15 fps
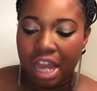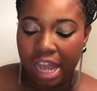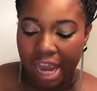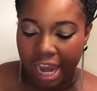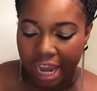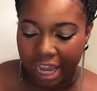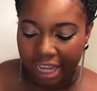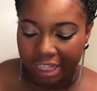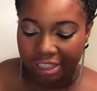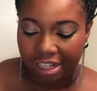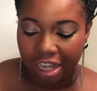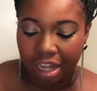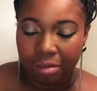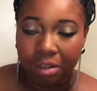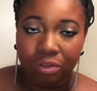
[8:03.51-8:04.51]
And
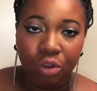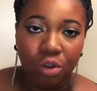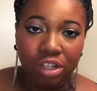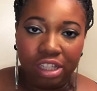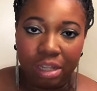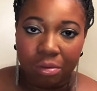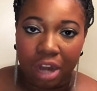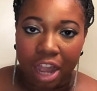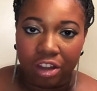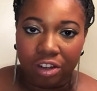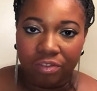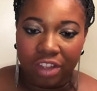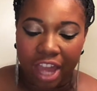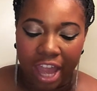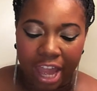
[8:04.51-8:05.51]
of course they were out of
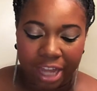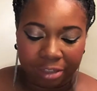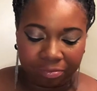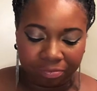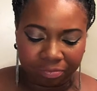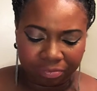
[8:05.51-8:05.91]
that.